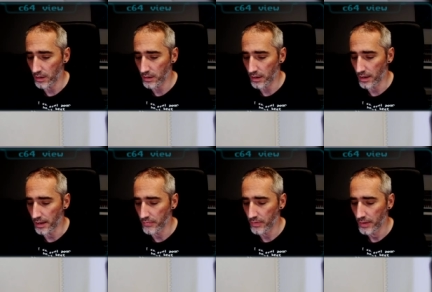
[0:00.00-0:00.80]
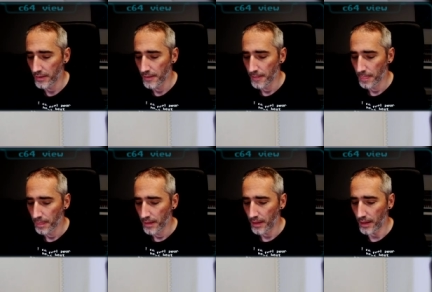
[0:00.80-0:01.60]
archive.
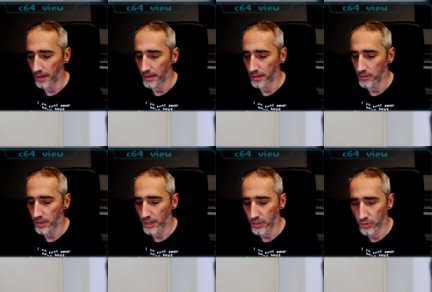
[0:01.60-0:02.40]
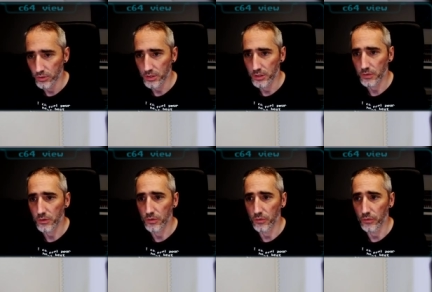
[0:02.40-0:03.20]
And uh, you can use this
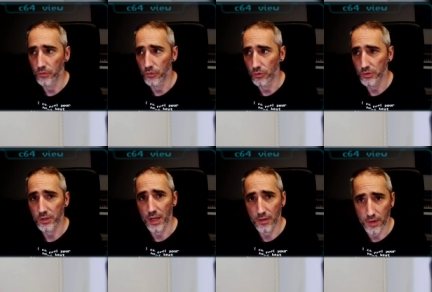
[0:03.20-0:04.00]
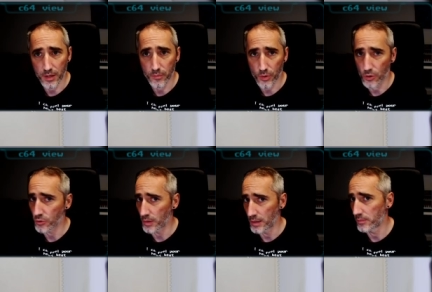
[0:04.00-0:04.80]
to, for saving
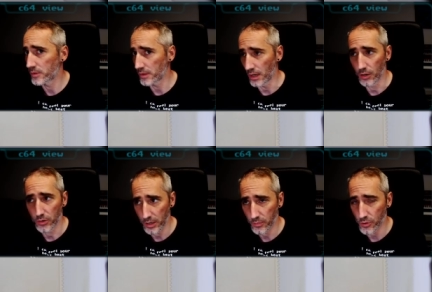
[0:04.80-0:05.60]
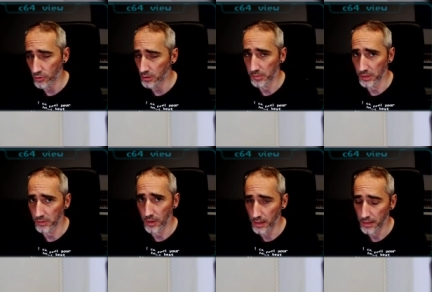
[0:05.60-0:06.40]
programs and loading programs
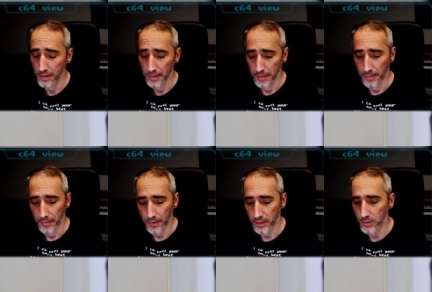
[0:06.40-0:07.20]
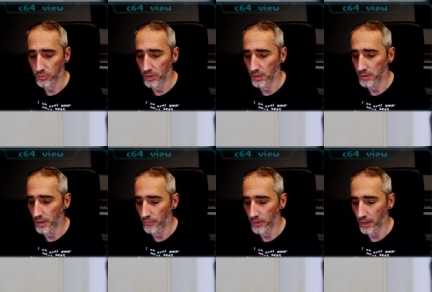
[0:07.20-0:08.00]
as well. That's really
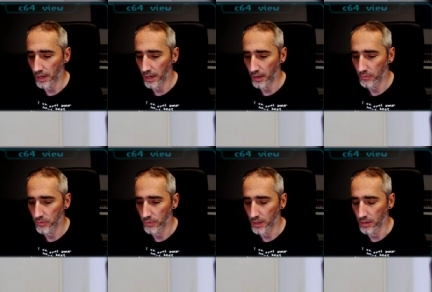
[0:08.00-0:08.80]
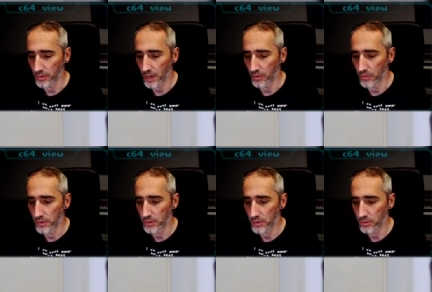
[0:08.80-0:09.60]
something I have to figure out how
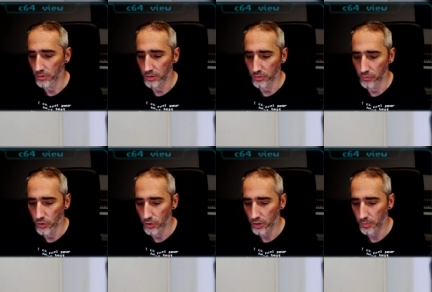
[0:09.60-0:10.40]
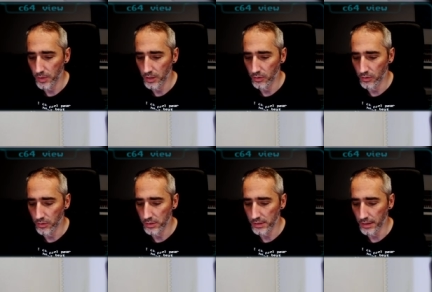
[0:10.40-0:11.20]
this is going to work
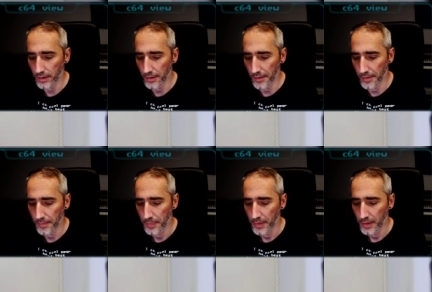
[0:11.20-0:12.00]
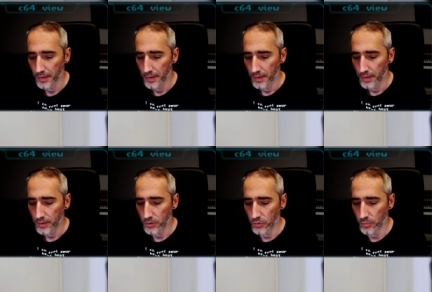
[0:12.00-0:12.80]
because uh,
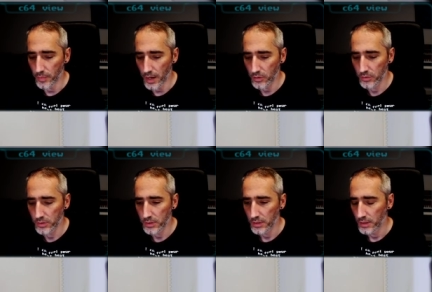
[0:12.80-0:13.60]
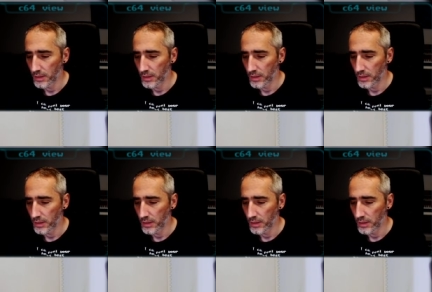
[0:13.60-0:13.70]
you mount